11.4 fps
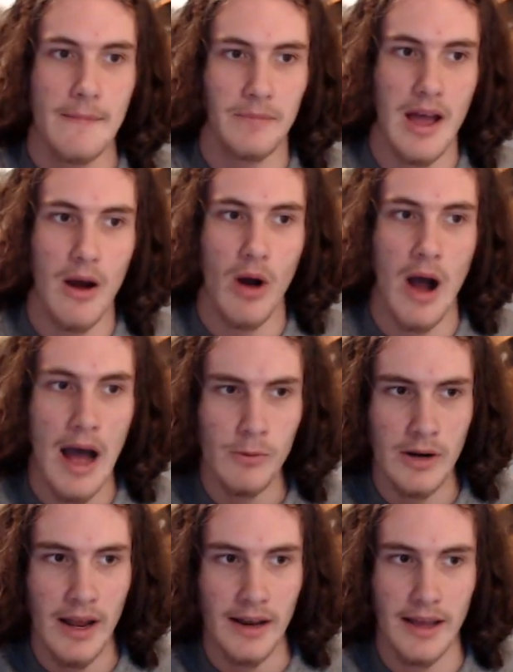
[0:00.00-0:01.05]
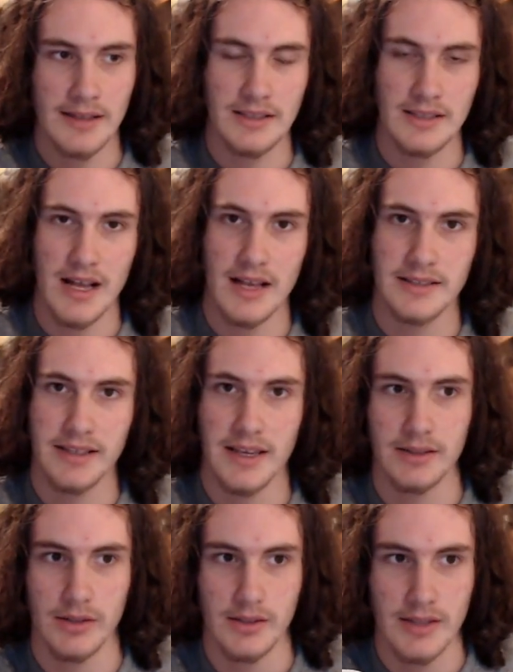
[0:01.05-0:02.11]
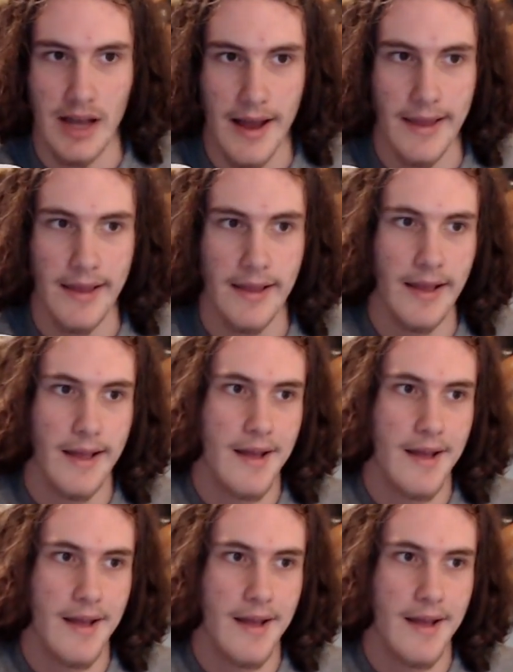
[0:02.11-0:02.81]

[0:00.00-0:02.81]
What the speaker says: Now, how would I like Sasuke to die?